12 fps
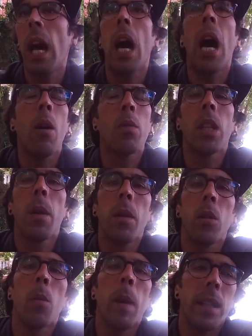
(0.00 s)
I was able
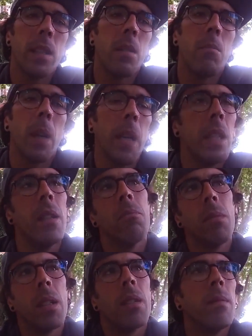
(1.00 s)
to make some money,
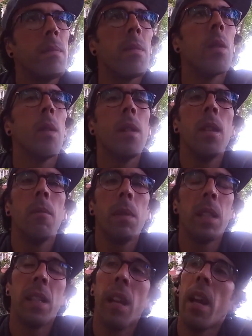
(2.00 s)
but
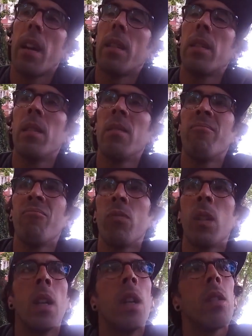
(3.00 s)
yeah,
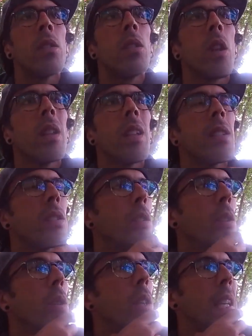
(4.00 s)
not as
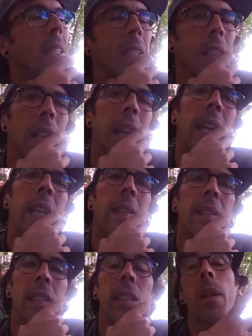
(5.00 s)
good as the day
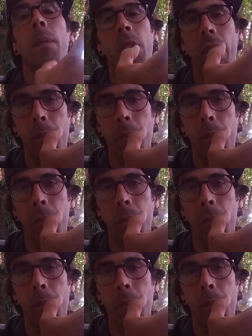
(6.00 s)
in terms of